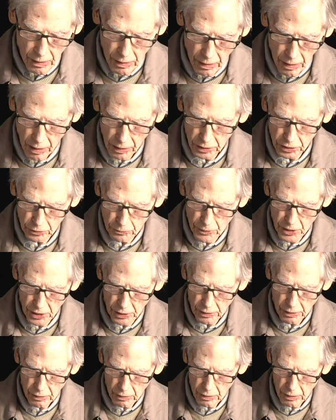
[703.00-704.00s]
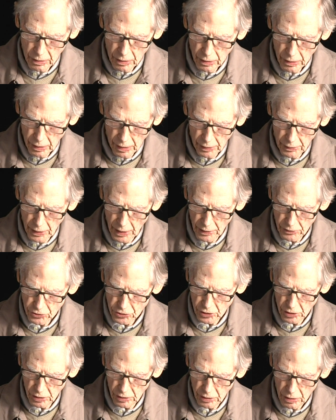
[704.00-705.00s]
hugged me, and as
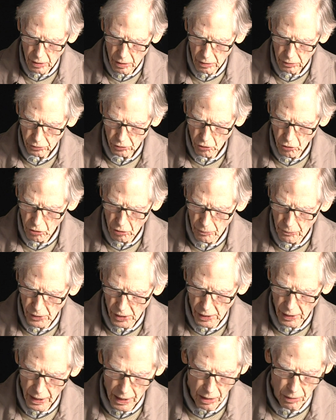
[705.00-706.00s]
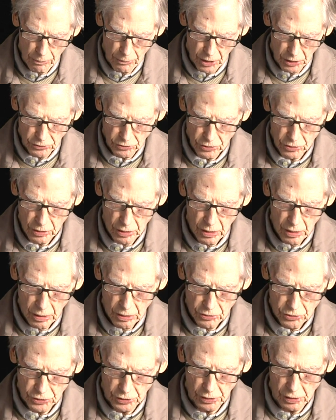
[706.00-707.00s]
she told me how much
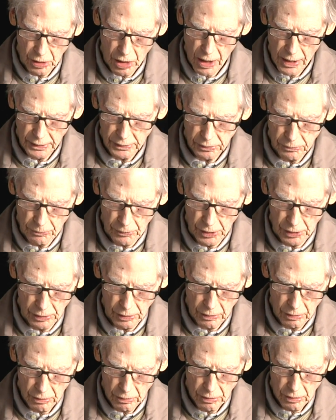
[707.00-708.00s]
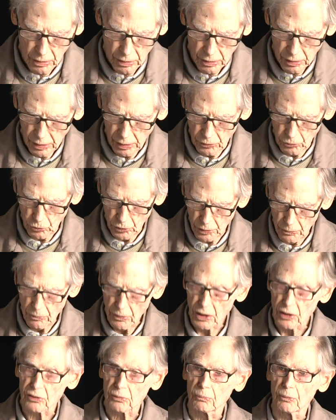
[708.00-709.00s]
she liked me and would
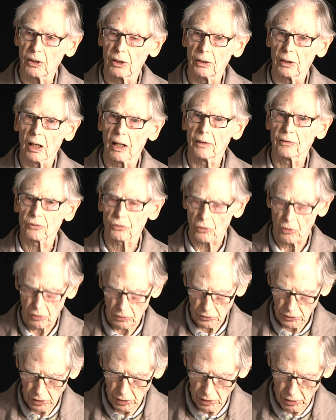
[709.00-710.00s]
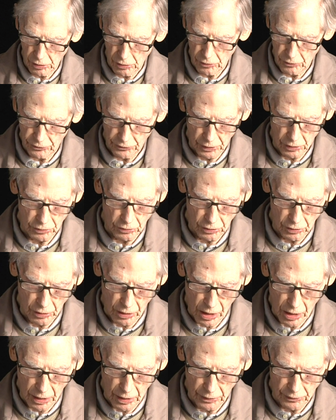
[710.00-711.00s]
miss me. I saw tears in her
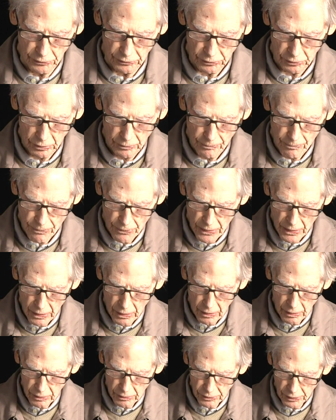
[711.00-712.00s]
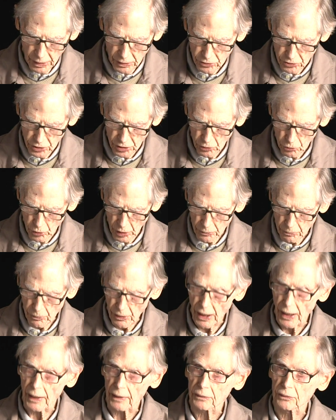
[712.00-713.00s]
eyes. Then she went
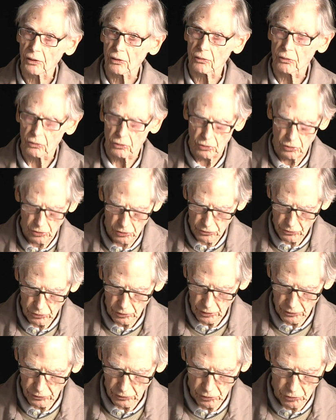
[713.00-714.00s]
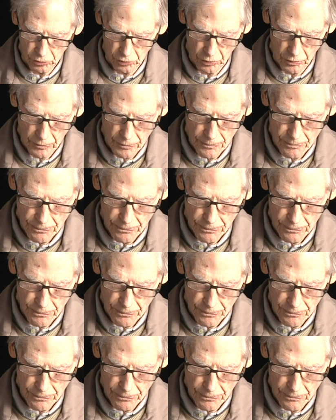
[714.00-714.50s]
back to the nursery school.